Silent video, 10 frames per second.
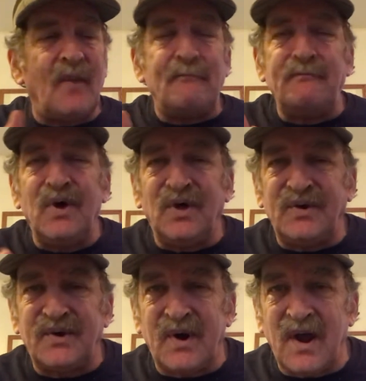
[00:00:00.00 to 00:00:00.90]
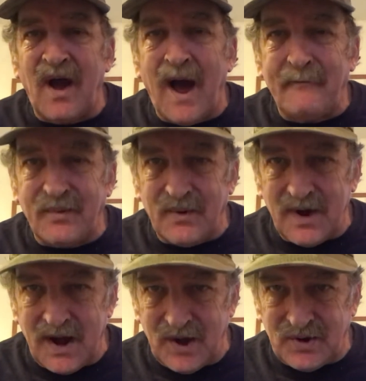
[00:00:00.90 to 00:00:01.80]
a military
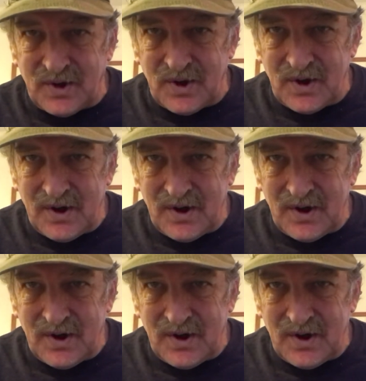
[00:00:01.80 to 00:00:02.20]
operation.